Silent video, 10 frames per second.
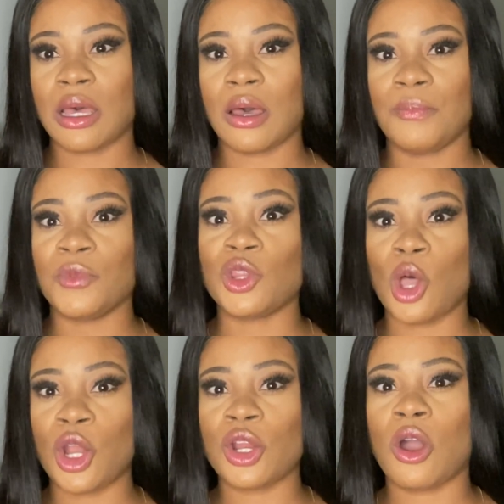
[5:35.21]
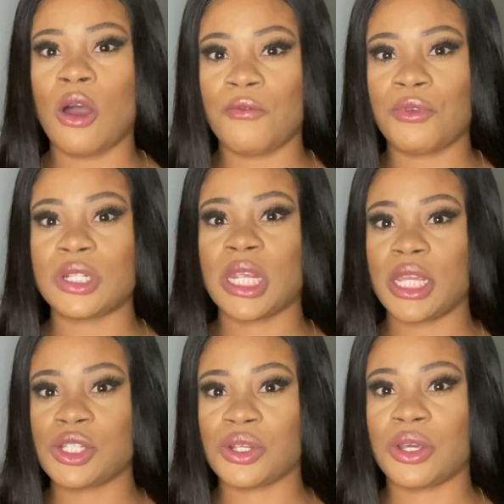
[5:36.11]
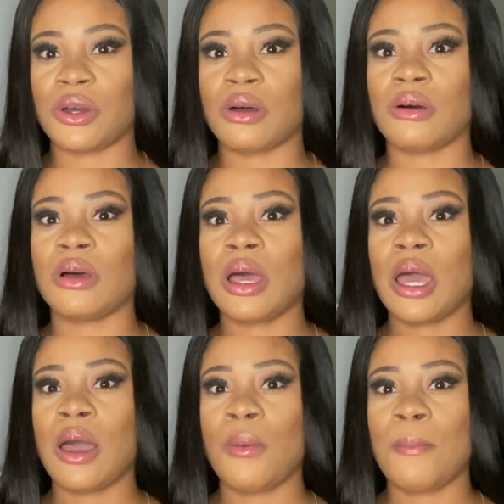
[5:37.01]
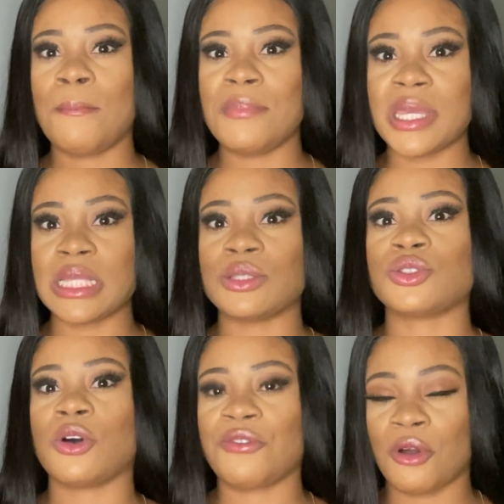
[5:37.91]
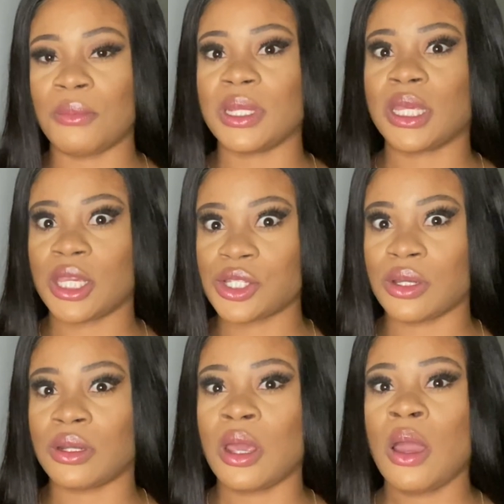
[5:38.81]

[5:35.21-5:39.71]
non-confrontational means of communication.